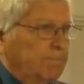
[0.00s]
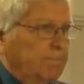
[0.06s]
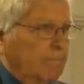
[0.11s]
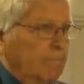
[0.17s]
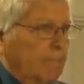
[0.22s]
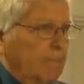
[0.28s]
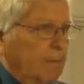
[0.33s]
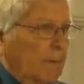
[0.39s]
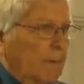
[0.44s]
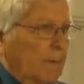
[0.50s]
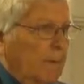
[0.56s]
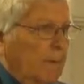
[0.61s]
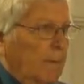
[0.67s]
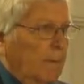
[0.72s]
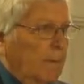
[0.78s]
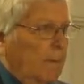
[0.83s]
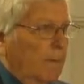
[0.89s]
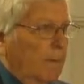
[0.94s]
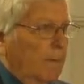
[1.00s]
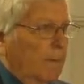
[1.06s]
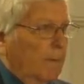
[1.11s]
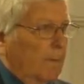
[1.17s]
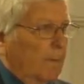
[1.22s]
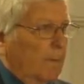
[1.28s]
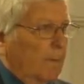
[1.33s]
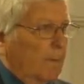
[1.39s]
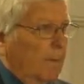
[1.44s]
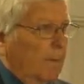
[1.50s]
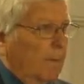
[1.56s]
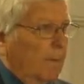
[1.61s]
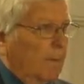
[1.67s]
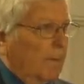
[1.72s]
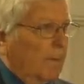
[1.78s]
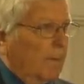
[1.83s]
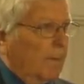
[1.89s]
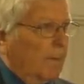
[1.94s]

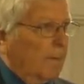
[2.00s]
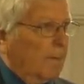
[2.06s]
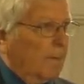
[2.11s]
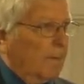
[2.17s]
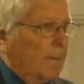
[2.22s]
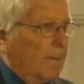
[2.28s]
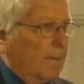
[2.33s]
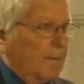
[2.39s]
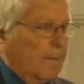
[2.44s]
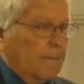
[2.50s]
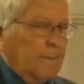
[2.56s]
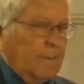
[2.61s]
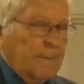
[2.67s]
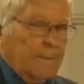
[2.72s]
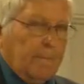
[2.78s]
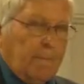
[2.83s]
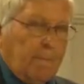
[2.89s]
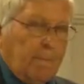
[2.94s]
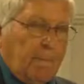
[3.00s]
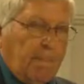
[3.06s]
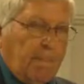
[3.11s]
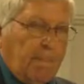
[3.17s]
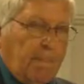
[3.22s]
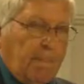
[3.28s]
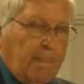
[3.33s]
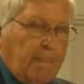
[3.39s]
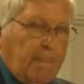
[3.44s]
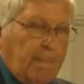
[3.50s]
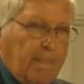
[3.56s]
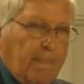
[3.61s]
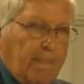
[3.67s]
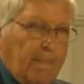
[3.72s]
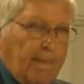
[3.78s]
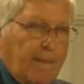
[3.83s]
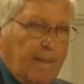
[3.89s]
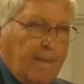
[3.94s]

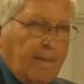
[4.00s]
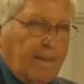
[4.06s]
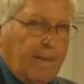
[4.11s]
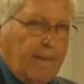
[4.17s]
(silence)